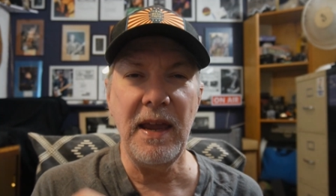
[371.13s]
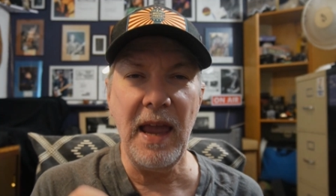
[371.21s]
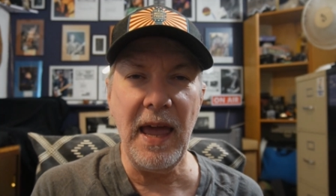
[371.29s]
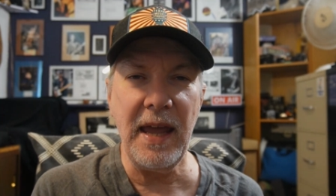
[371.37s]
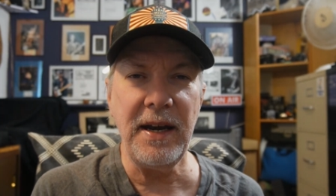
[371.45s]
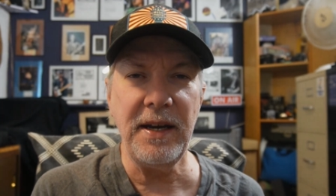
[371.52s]

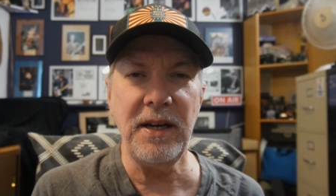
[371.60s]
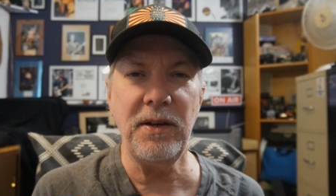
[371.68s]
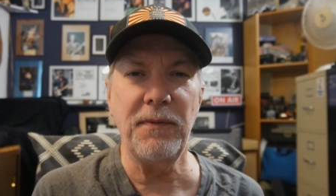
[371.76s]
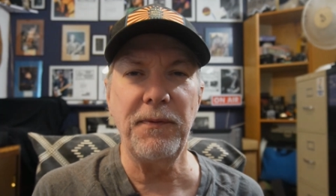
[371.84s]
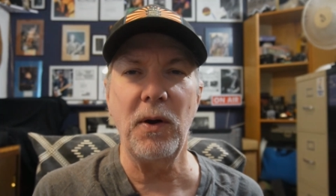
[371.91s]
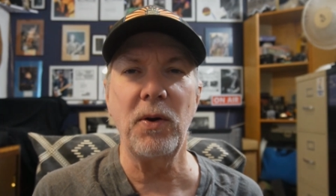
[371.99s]
editing
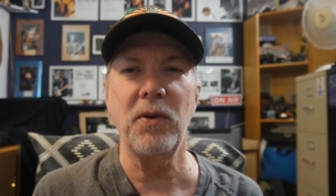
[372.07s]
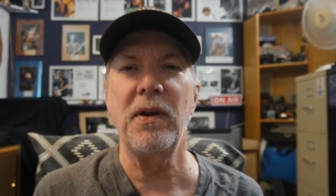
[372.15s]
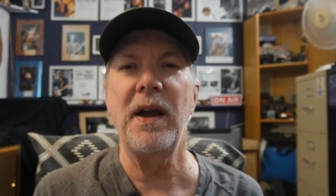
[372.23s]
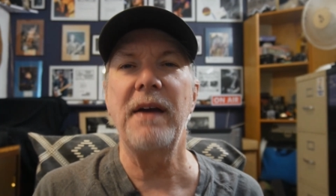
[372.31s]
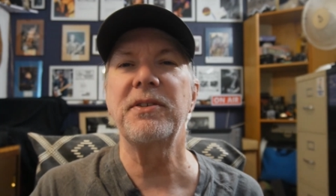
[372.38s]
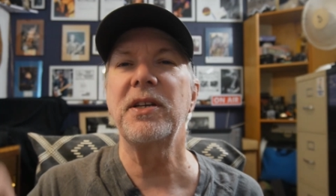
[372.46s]
your
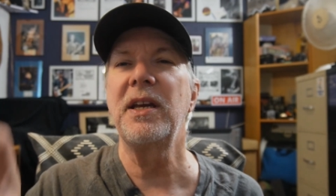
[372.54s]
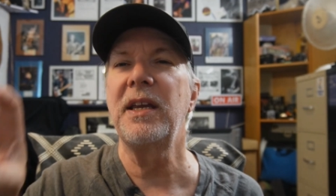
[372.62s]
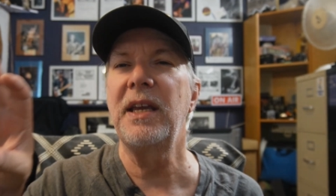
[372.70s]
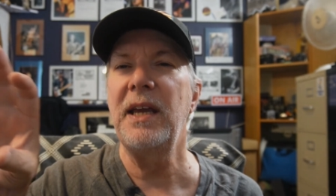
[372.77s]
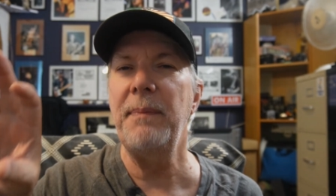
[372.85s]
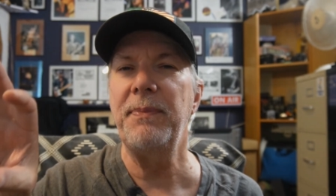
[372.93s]
photographs
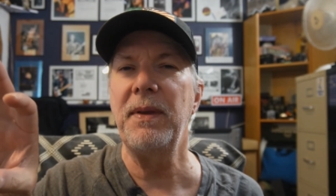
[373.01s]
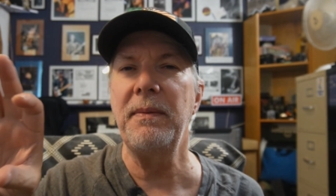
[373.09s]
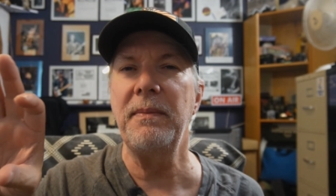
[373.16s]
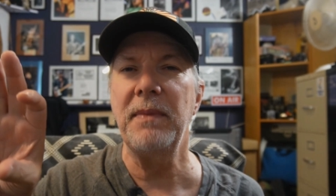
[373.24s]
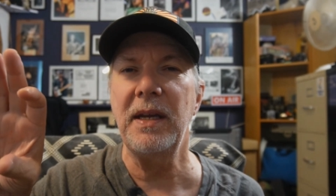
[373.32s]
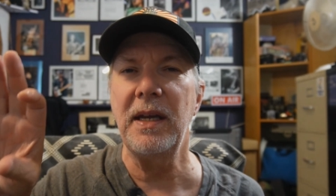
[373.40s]
and keep
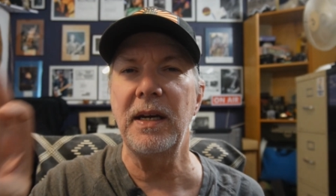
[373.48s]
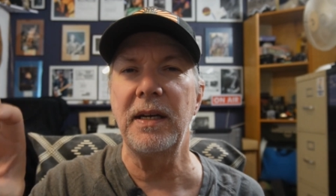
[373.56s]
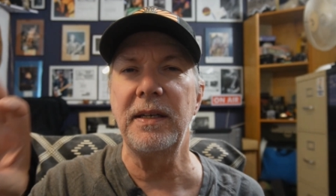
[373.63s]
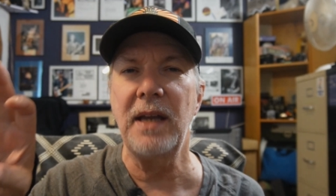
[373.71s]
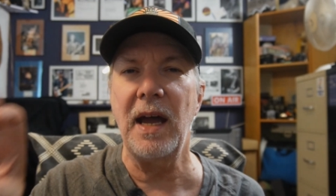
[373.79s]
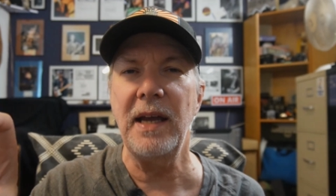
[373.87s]
them in a
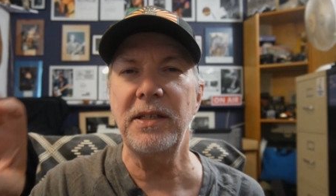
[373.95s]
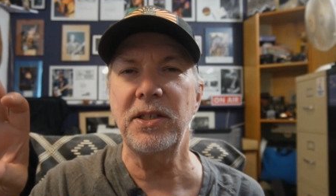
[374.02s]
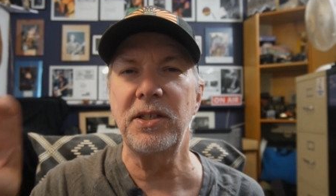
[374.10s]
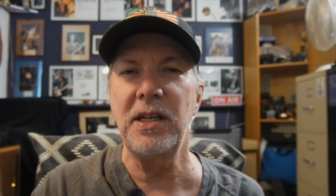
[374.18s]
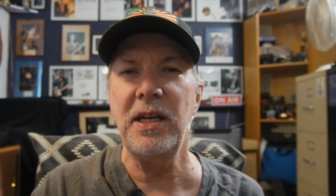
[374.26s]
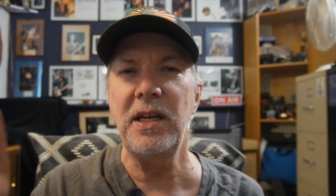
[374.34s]

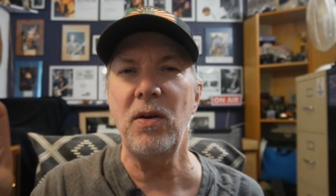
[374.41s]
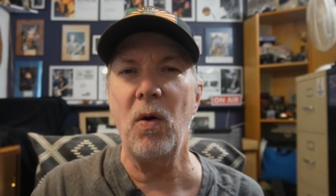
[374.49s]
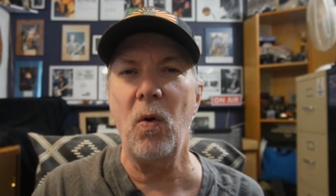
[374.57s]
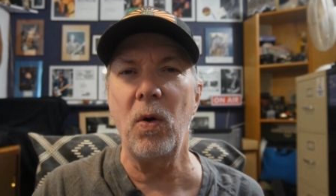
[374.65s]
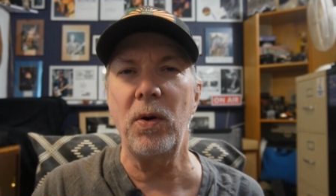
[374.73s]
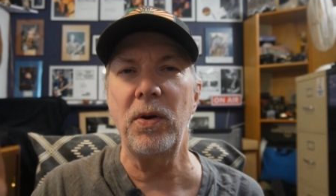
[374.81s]
nice, neat
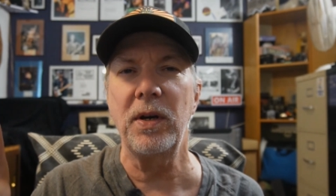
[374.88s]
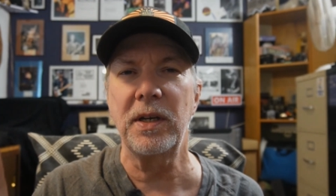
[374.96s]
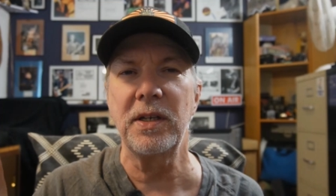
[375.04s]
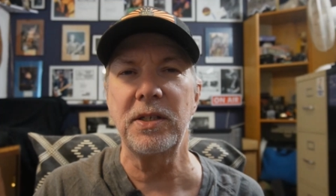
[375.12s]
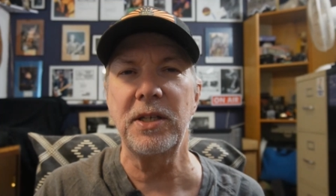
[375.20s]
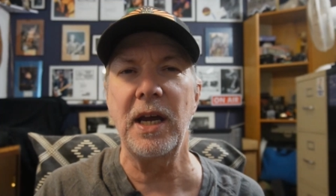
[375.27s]
order and
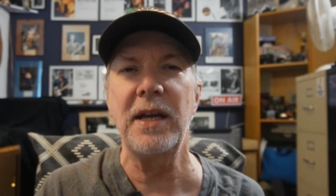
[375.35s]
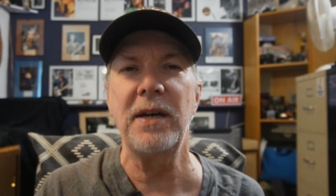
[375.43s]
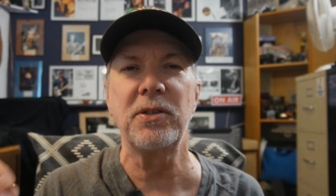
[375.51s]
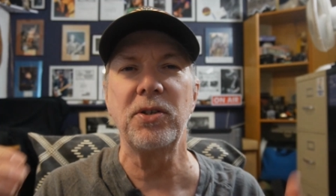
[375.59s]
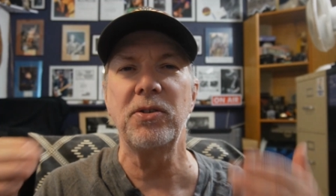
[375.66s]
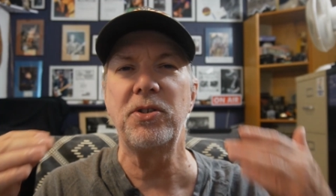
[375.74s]

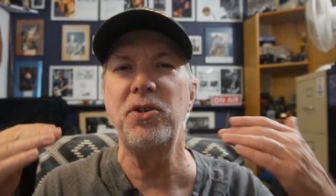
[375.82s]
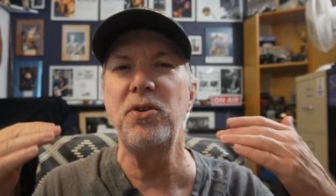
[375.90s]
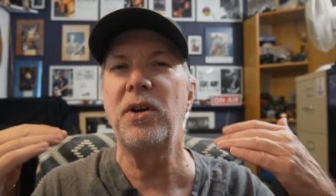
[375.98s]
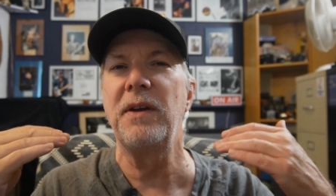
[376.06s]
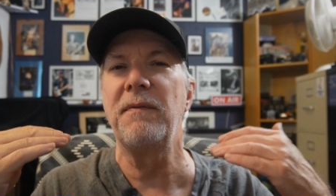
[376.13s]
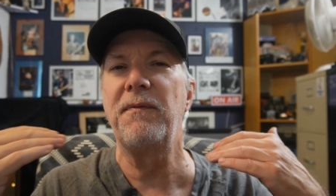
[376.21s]
container so that
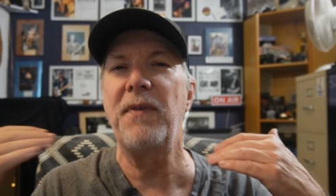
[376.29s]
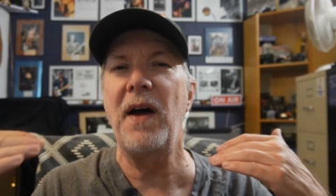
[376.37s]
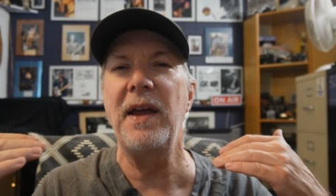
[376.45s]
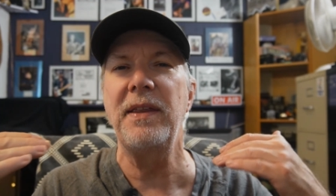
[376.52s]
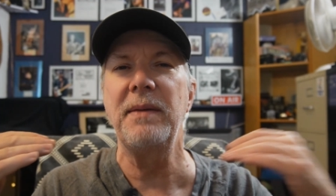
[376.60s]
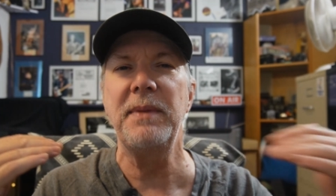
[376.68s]
you can
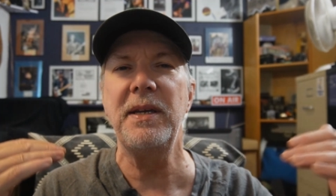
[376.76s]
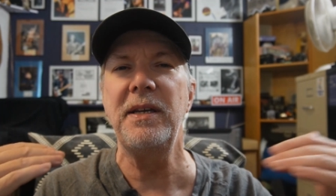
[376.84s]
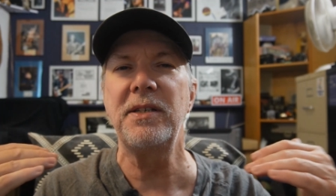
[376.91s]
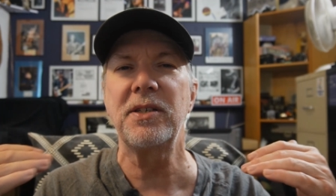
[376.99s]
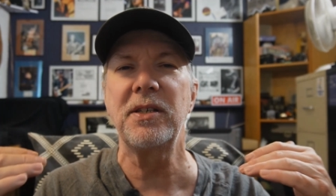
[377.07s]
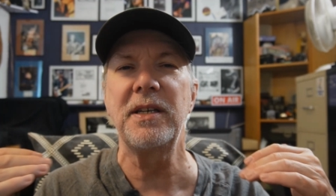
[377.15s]
find them
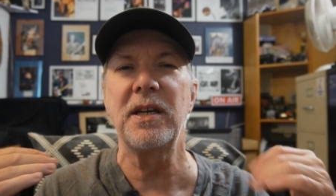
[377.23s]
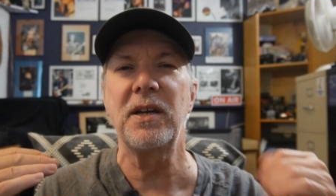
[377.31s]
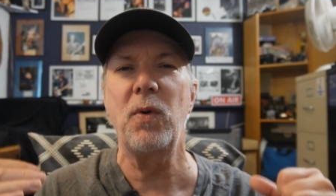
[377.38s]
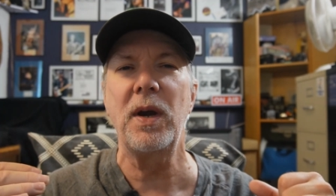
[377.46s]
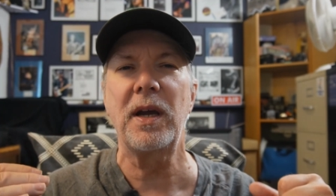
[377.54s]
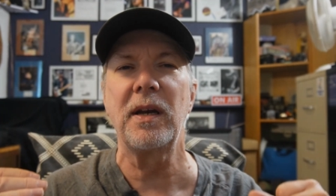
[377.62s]
easily and
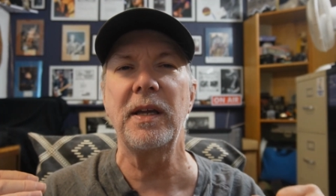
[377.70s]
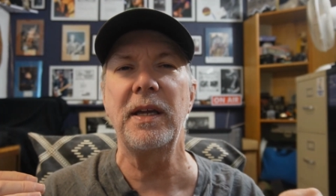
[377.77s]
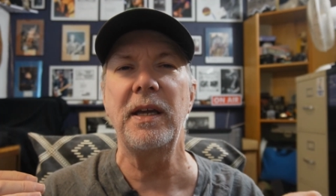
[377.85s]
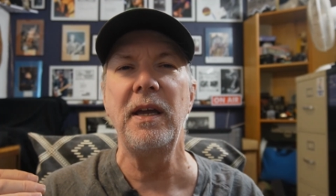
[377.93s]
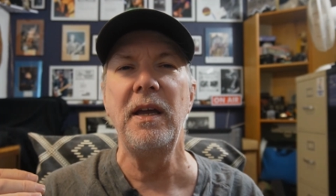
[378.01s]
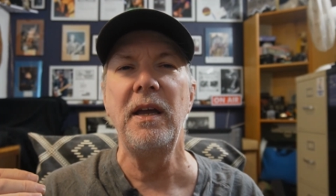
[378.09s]
quickly